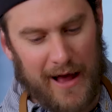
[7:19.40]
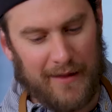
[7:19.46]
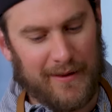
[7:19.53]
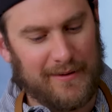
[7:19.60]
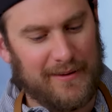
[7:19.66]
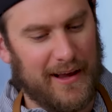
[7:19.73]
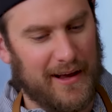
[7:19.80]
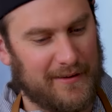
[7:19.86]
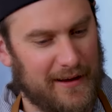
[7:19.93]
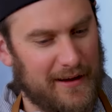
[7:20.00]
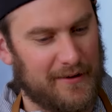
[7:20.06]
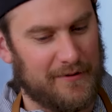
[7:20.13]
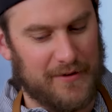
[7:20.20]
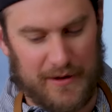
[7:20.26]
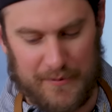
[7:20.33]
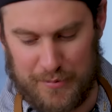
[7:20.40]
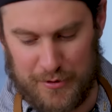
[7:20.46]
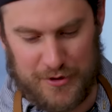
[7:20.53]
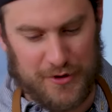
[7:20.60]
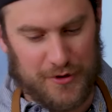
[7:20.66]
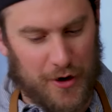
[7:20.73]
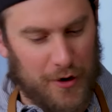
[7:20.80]
I like the idea of the
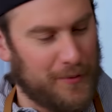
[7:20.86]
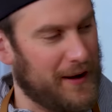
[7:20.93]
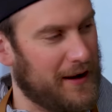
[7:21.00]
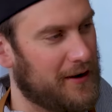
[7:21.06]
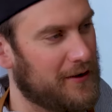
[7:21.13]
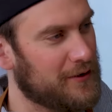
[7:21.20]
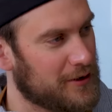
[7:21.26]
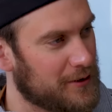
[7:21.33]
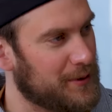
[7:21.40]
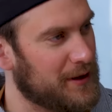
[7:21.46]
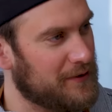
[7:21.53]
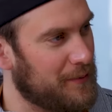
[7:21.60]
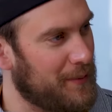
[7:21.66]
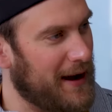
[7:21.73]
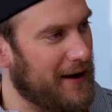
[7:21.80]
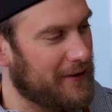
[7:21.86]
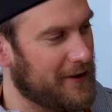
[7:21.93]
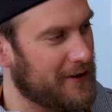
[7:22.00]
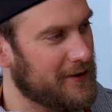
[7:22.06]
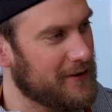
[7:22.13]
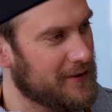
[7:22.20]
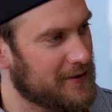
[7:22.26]
prosciutto being a little bit of a barrier.